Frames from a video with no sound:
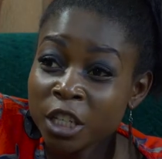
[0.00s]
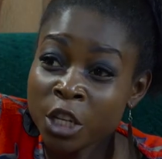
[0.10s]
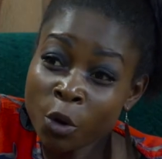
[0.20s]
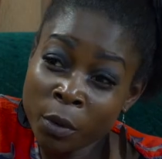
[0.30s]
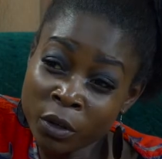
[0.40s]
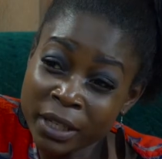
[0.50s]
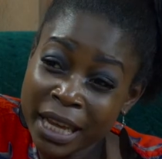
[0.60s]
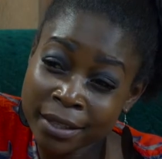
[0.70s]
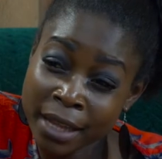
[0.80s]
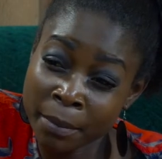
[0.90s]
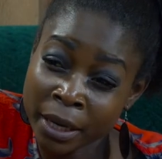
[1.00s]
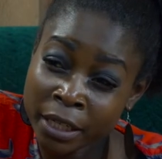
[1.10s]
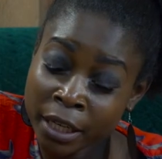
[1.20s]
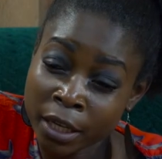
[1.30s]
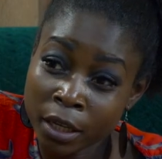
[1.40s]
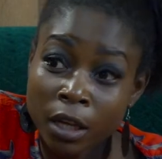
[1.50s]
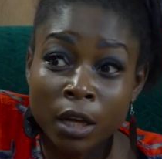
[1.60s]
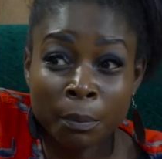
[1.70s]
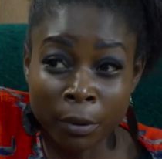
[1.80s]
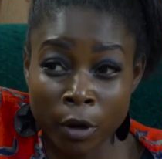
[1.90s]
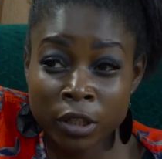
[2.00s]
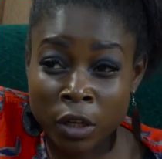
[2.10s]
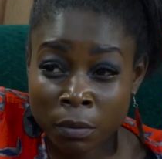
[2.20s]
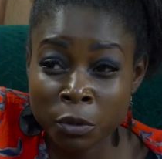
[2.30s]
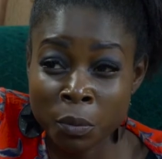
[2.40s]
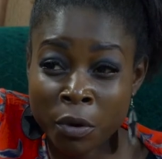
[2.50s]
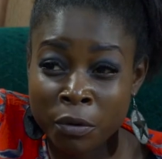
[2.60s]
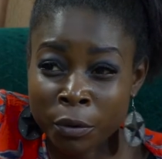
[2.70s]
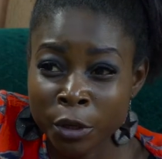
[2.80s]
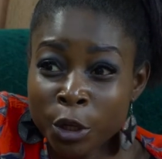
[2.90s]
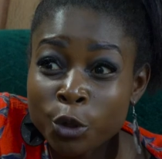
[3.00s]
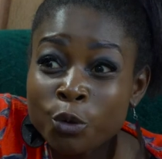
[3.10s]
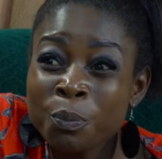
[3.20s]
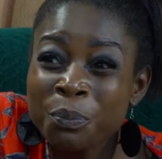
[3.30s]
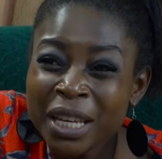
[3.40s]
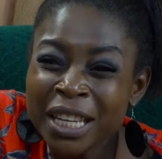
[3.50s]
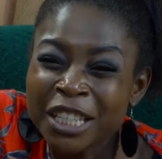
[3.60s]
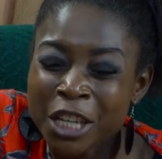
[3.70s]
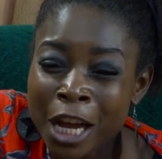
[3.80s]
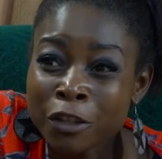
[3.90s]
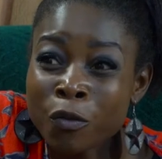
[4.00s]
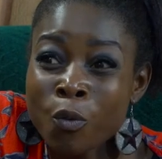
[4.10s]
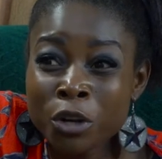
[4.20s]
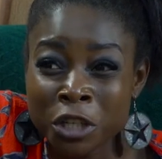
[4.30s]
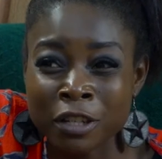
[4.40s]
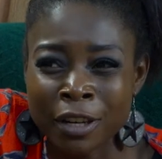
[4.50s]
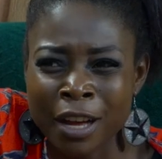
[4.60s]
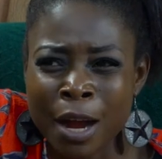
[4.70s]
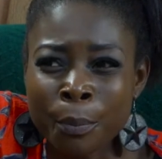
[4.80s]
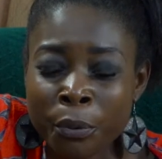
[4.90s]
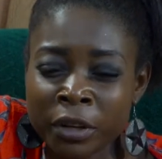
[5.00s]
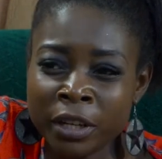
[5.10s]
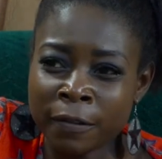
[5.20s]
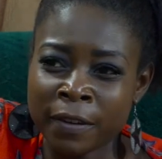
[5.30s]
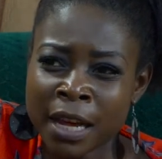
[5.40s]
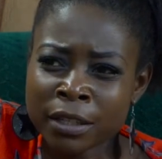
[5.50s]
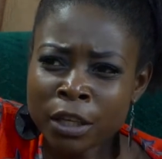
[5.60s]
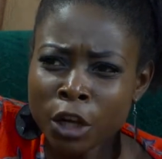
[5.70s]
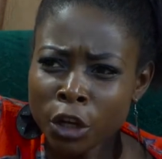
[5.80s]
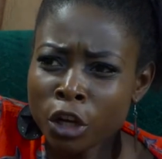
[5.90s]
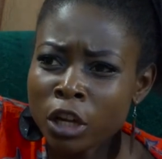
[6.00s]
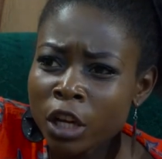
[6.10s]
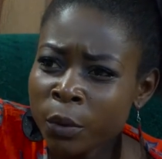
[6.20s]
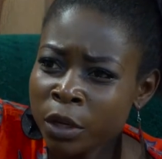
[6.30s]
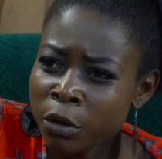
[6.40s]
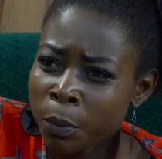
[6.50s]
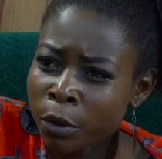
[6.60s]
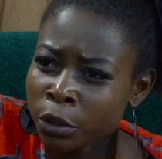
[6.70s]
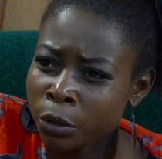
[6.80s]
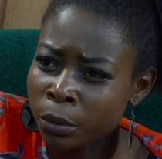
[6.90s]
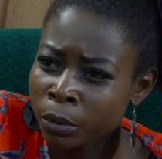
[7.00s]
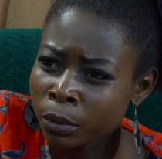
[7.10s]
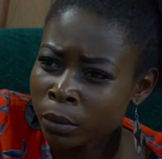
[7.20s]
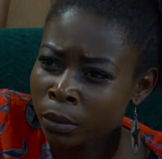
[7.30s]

There will be no next time, my dear, because as from tomorrow, you'll be in charge of washing the car and pruning the flowers. You're lucky we didn't report you.